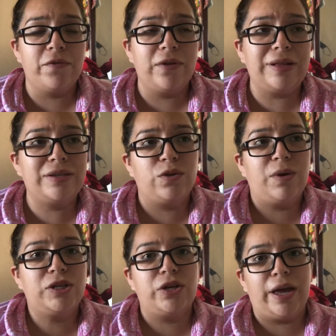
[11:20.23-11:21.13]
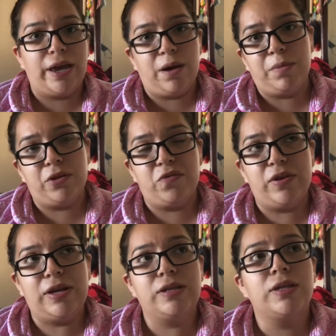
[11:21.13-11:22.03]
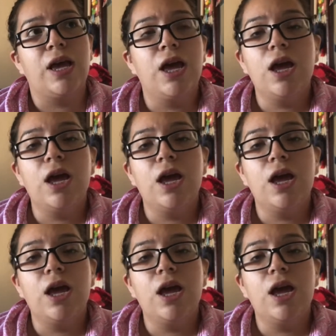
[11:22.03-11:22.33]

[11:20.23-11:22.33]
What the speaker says: your feelings, so why should I care about their feelings?